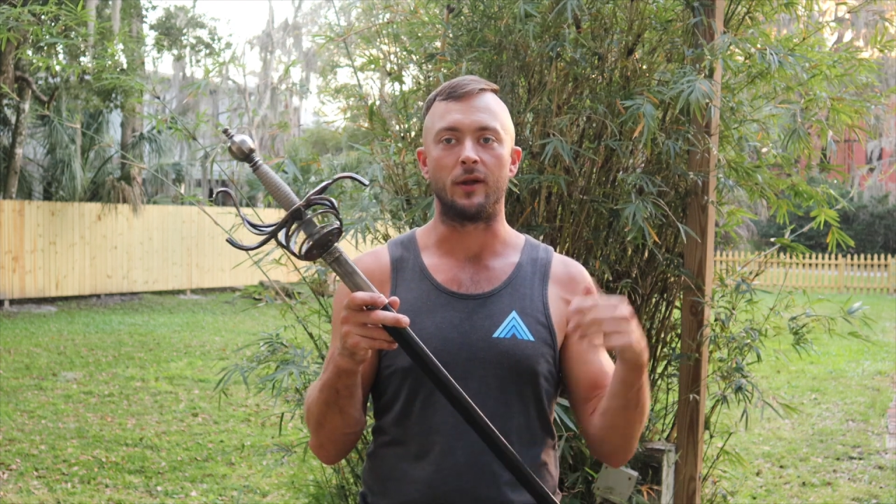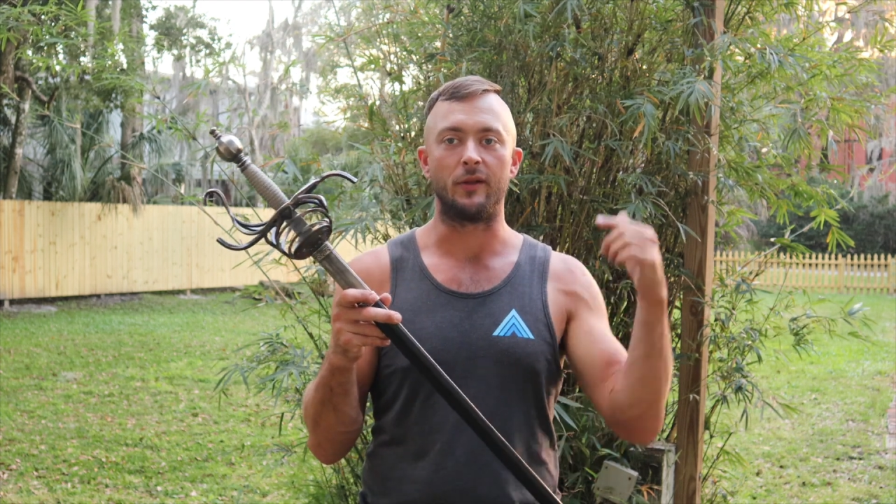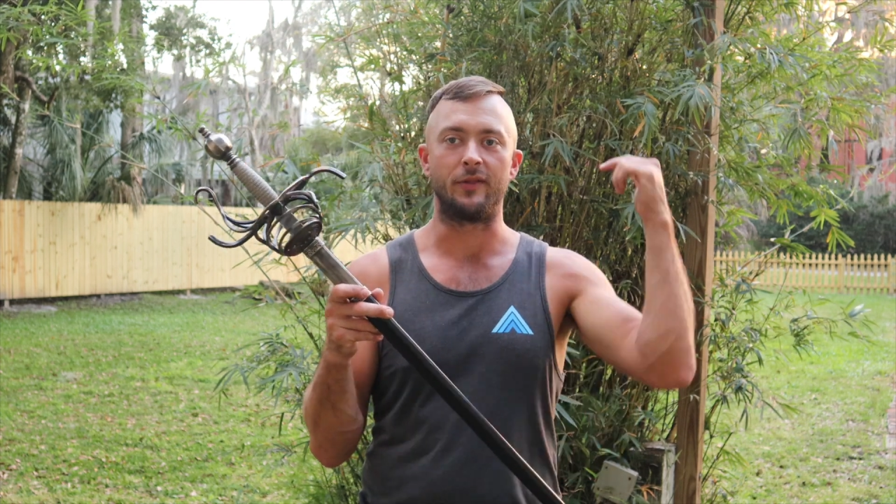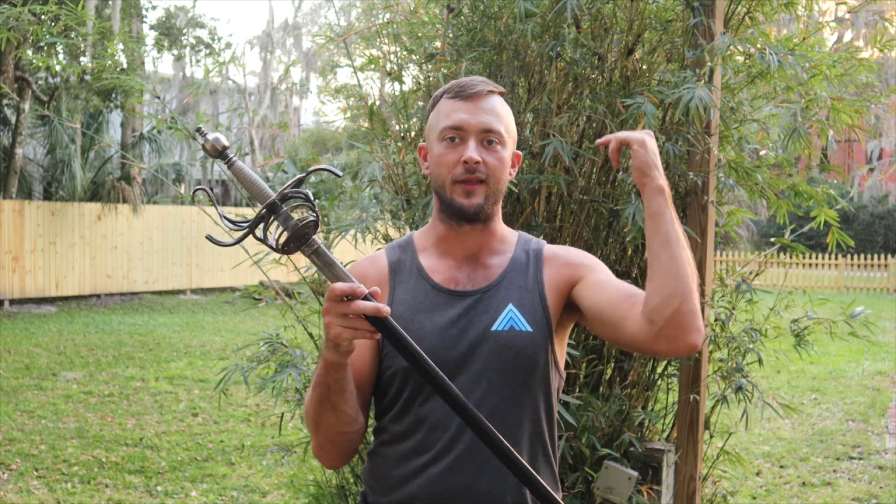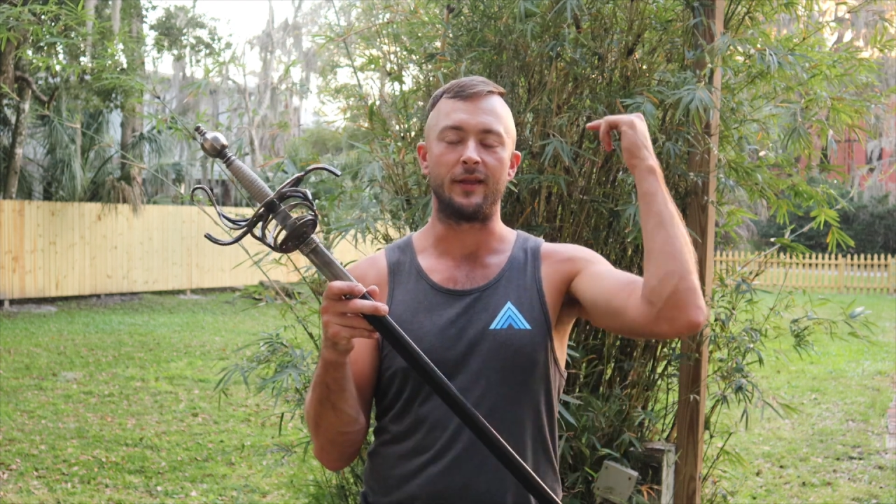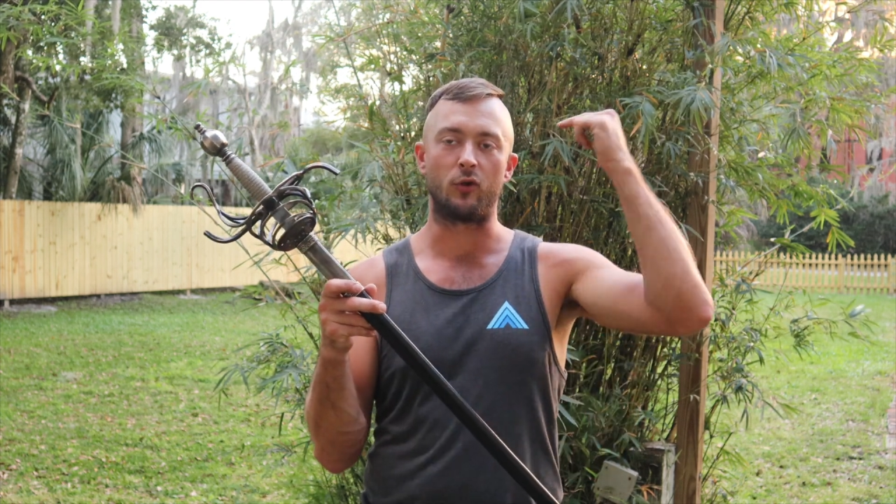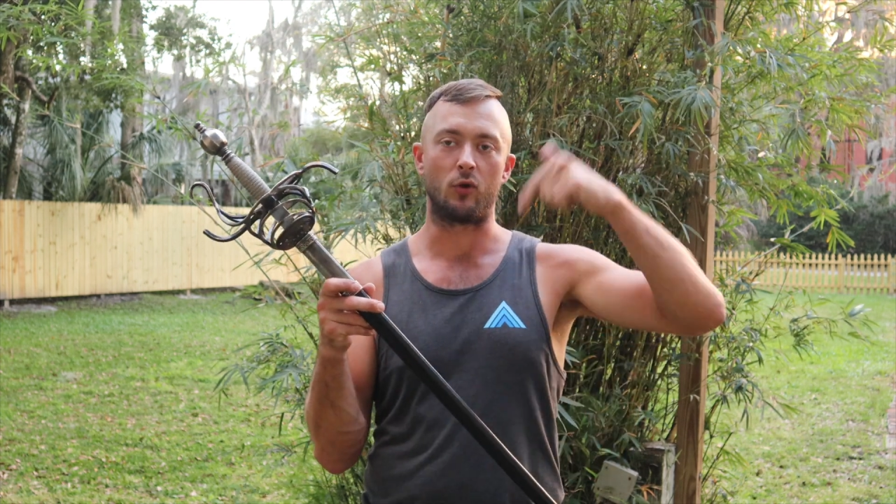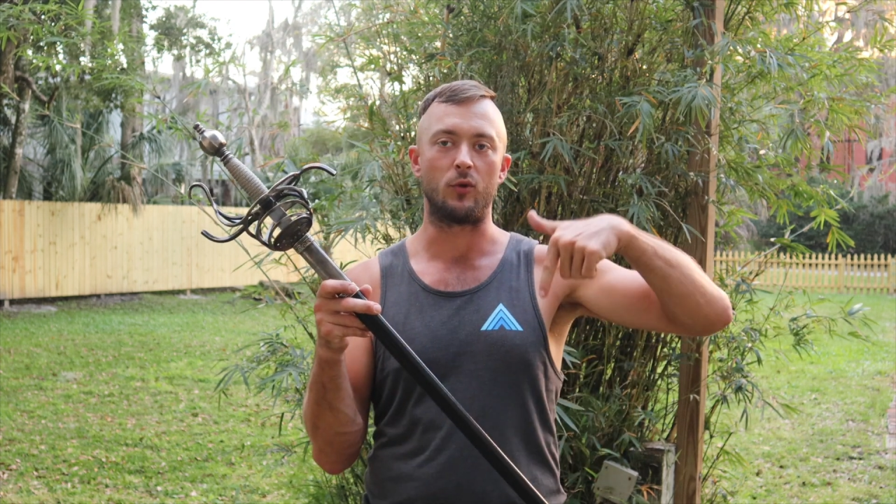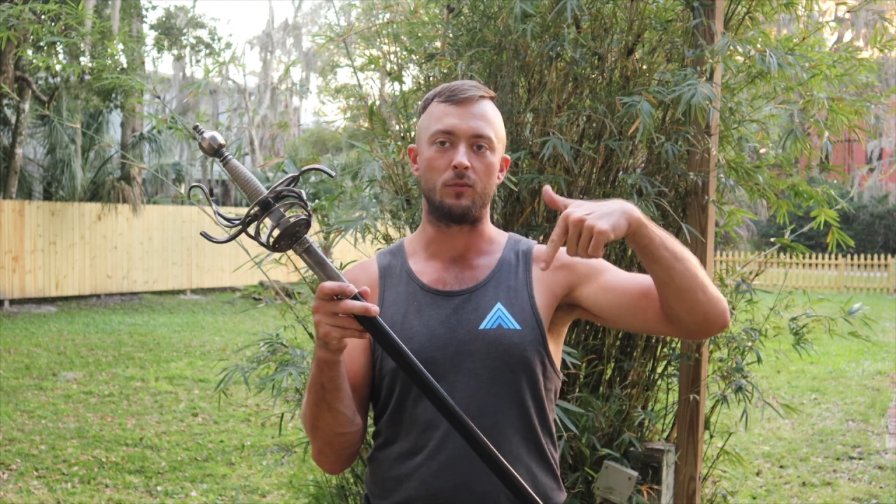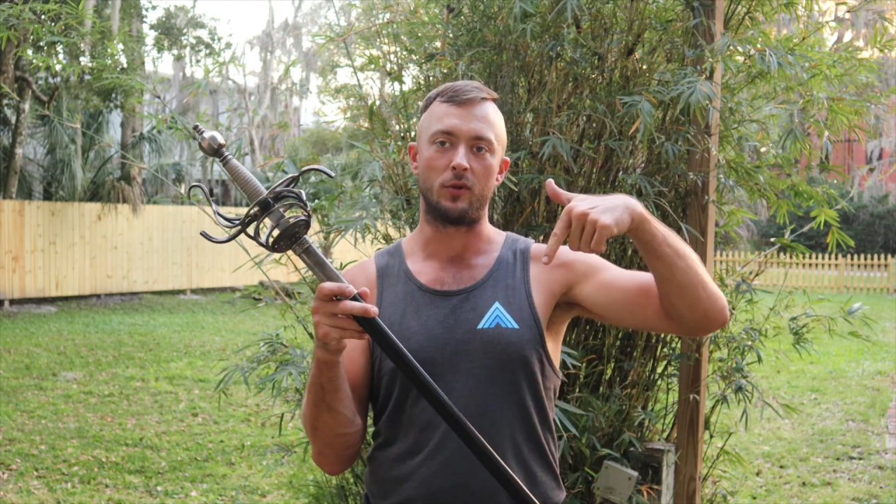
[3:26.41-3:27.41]
Click the link in the
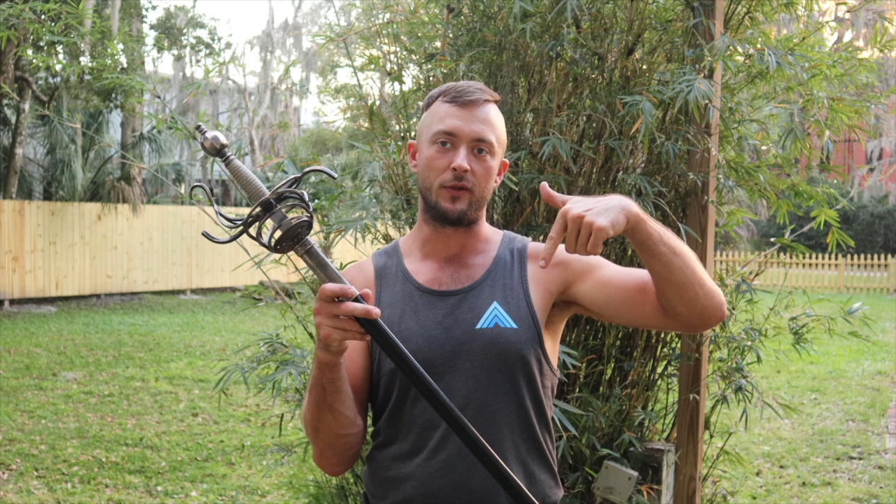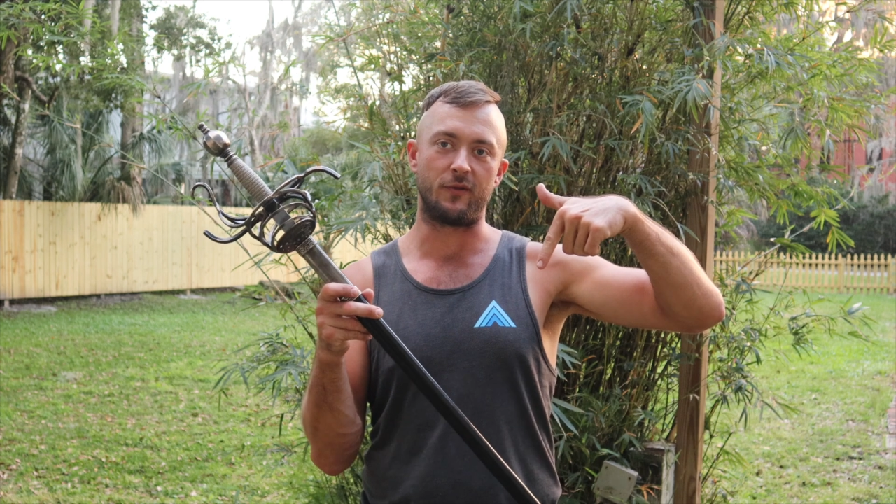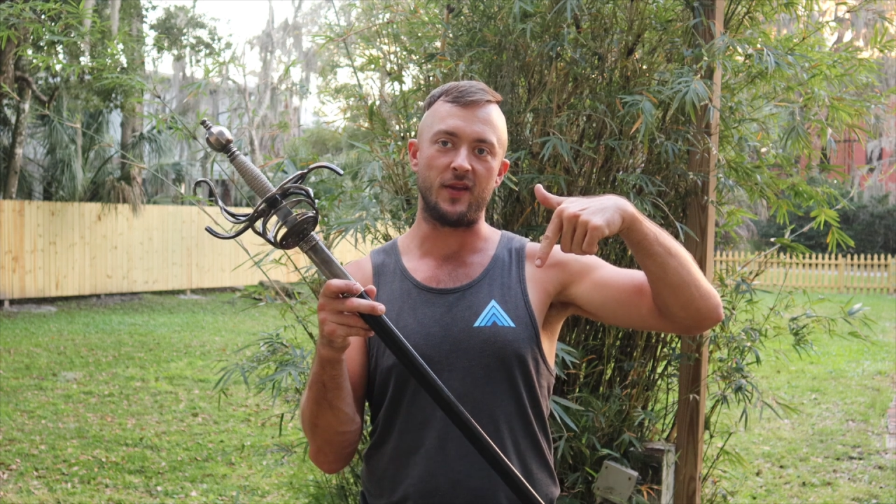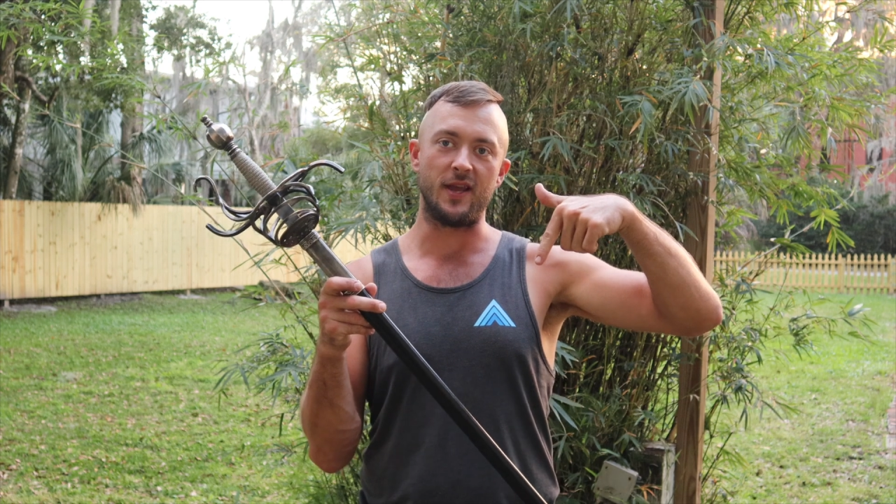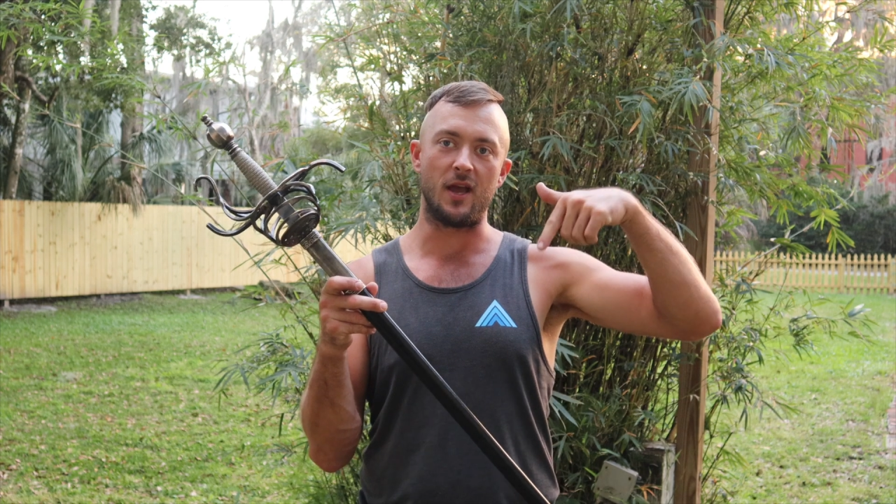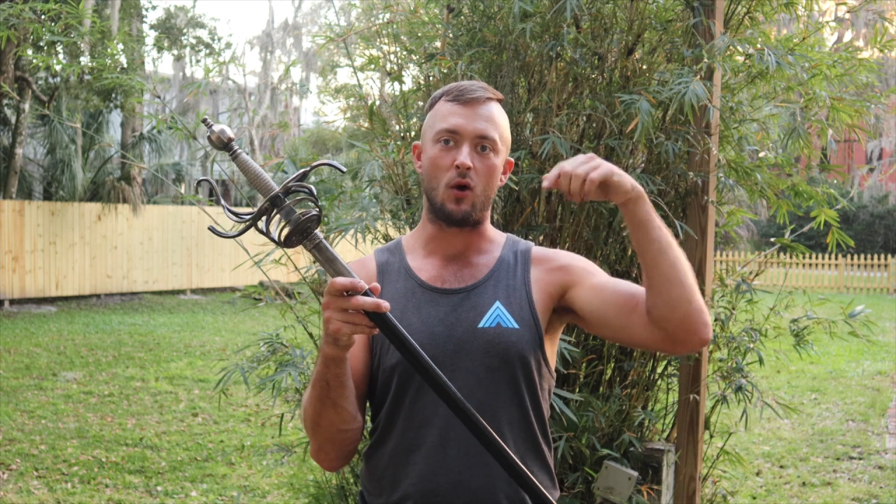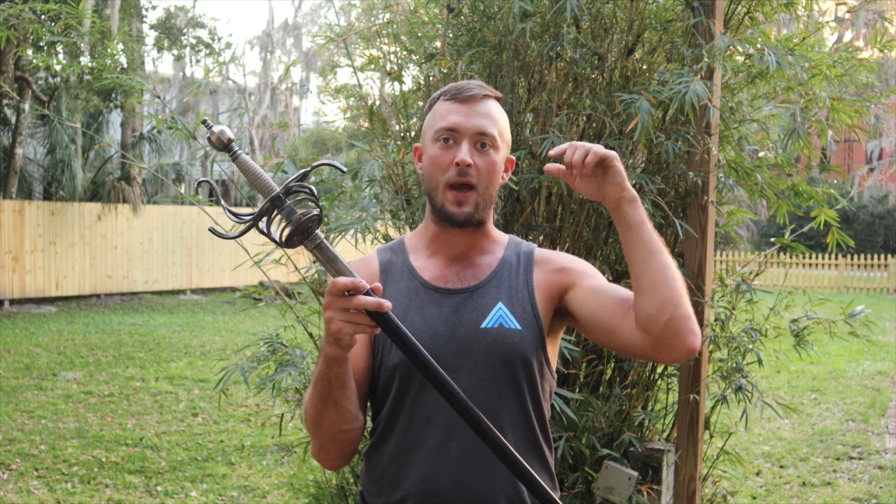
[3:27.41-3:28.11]
description below this video.